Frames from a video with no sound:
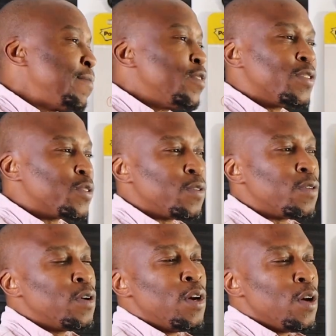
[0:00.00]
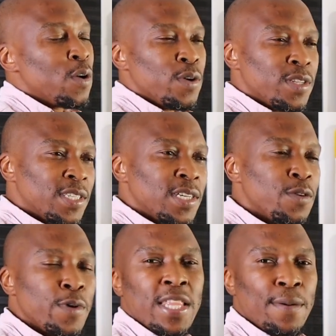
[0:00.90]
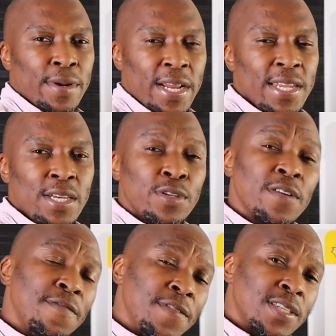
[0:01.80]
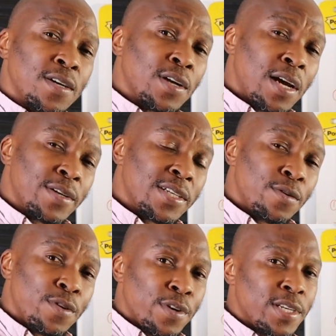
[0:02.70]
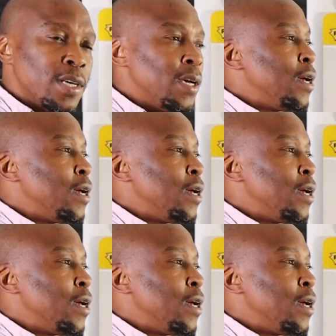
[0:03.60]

I'm not so concerned whether I'm running it on a physical router or not.